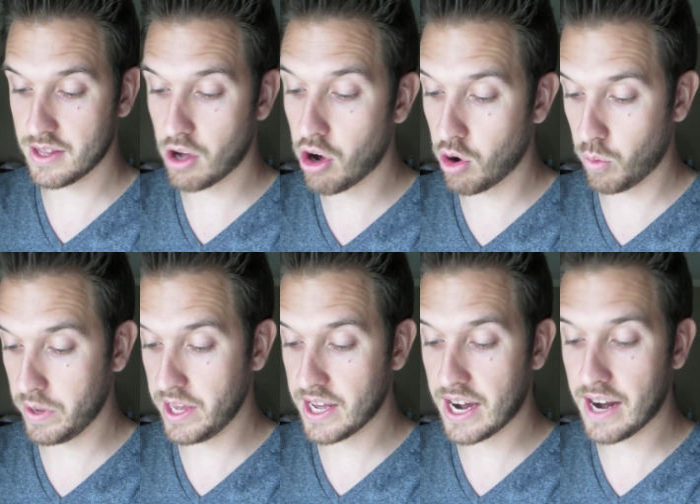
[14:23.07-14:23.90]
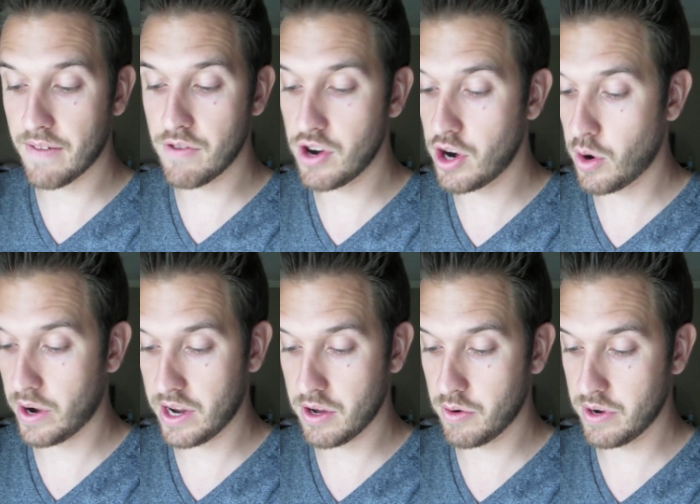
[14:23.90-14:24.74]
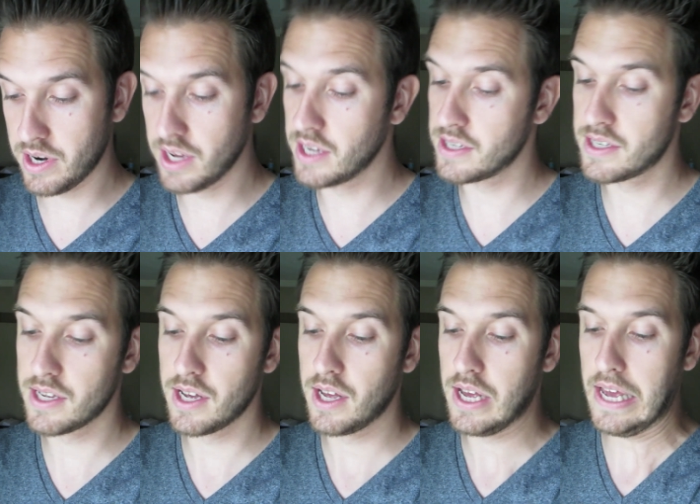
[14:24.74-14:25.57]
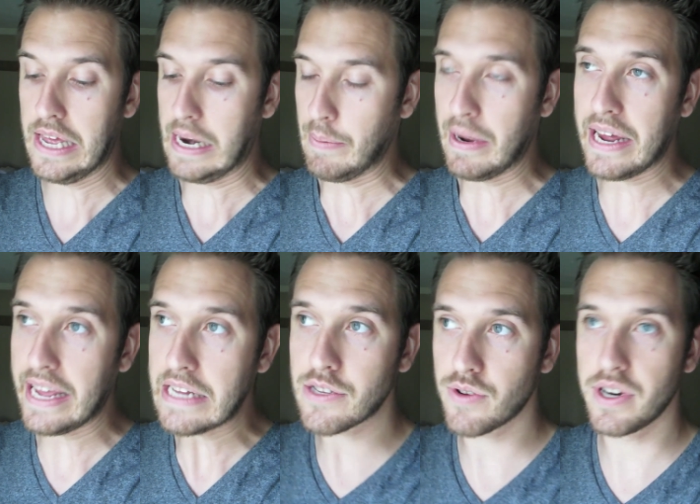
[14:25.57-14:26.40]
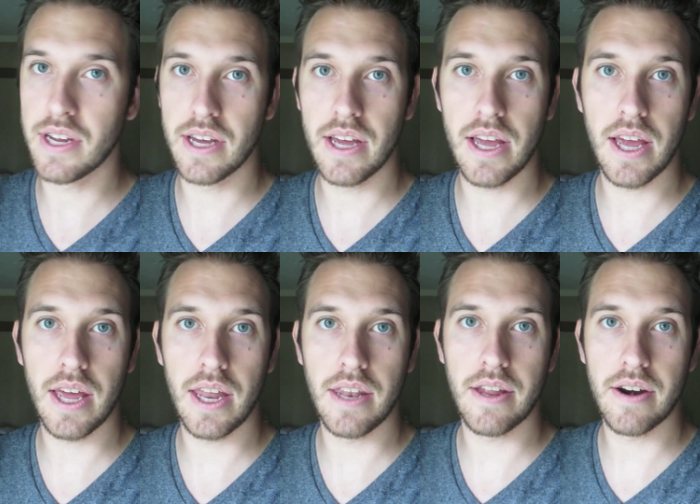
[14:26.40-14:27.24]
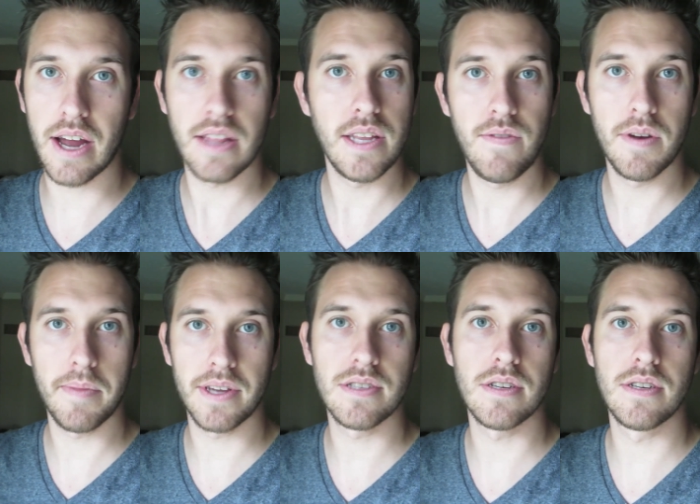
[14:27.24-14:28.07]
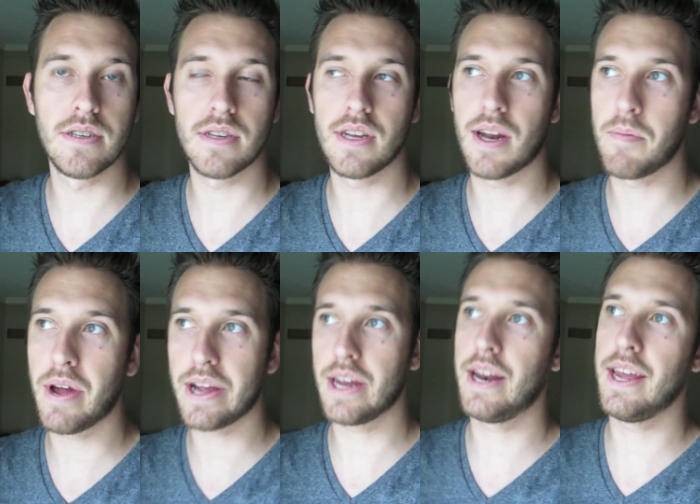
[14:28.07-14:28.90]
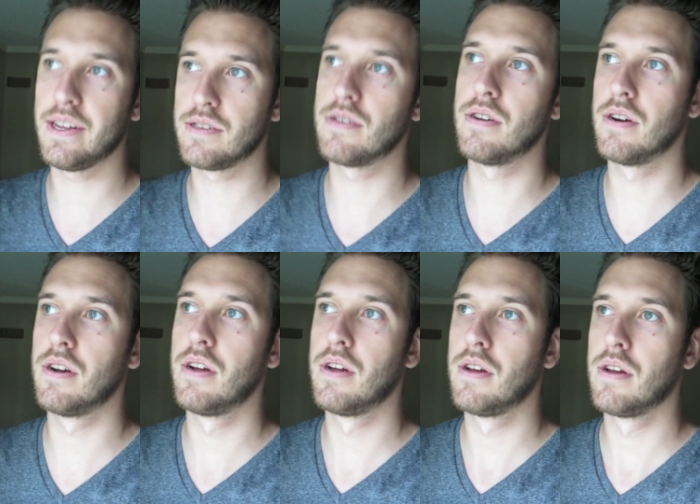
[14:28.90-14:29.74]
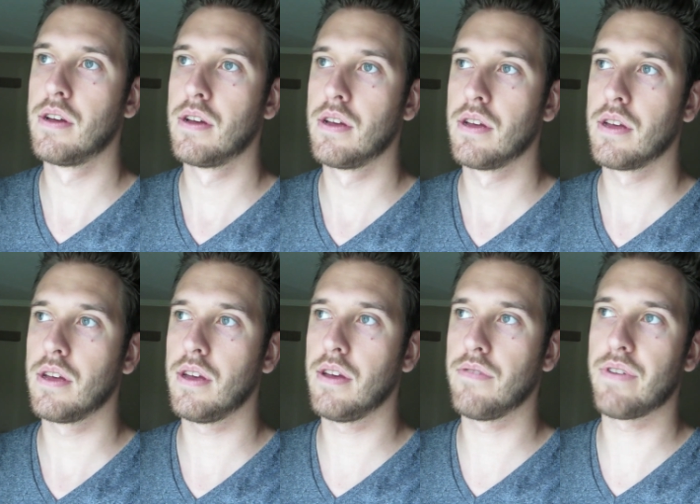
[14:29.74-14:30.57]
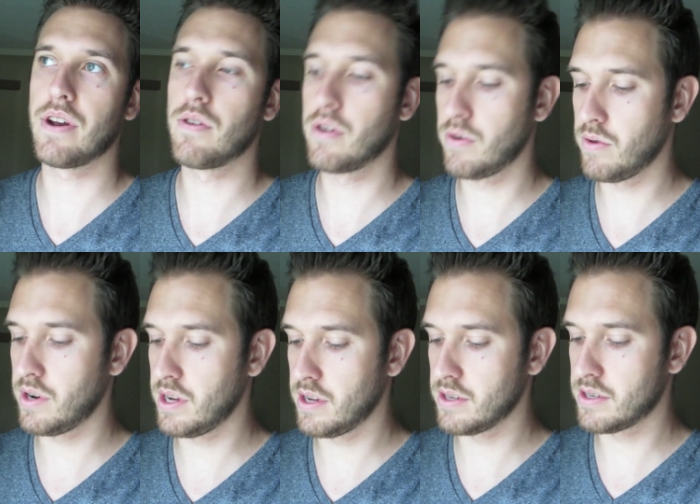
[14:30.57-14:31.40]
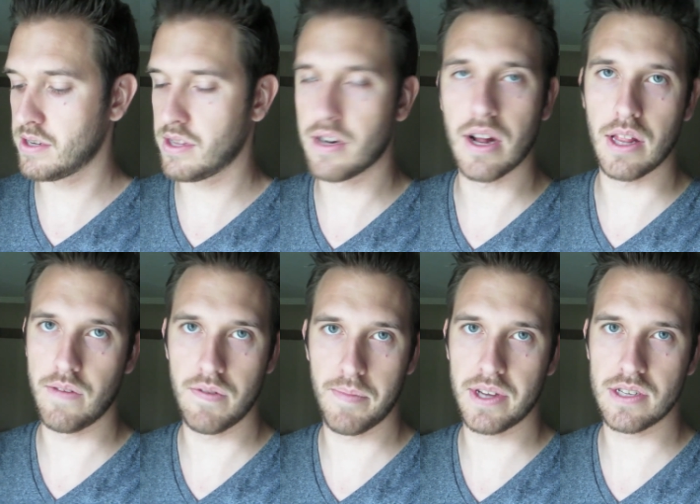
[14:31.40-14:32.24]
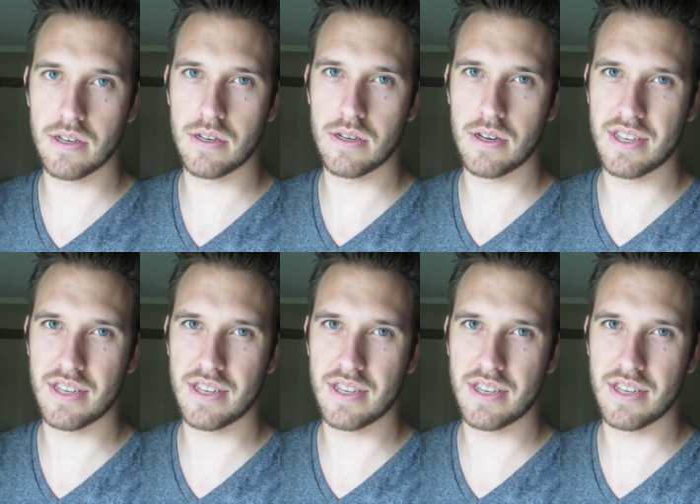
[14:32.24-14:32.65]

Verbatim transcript: all week. And I have no idea who it is. And I'm not answering it. And they're not leaving a message. And I'm not gonna answer if I don't know who it is and they're not leaving a message.